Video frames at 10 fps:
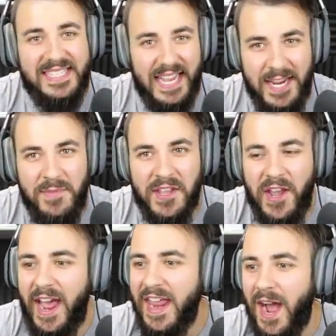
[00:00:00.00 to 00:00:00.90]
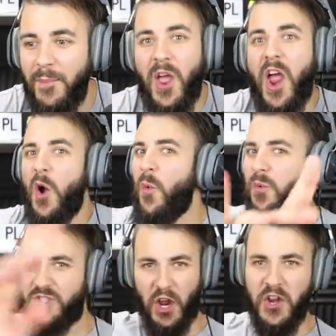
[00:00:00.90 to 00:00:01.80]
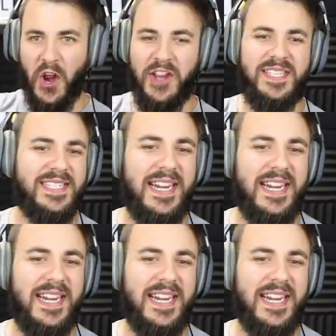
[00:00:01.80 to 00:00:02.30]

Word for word: to tame the guy up. Dodos, it's